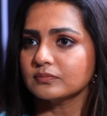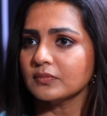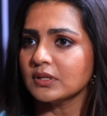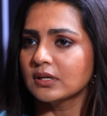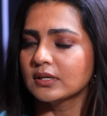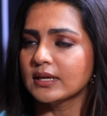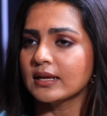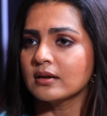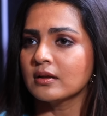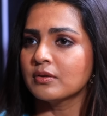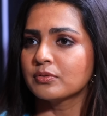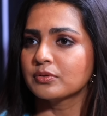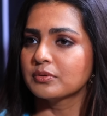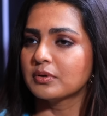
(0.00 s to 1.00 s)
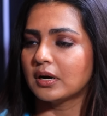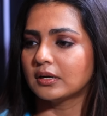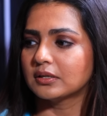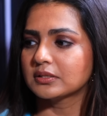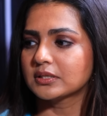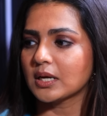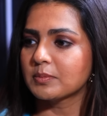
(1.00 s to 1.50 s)
Okay.
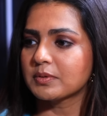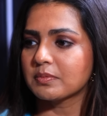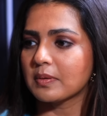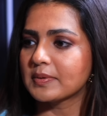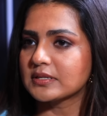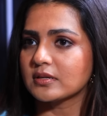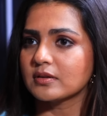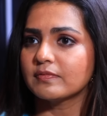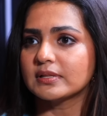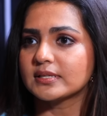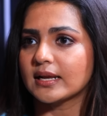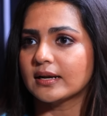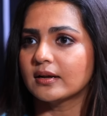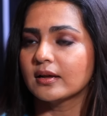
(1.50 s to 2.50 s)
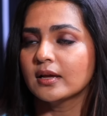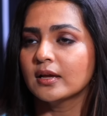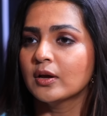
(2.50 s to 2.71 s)
Tamil Prabha sir will send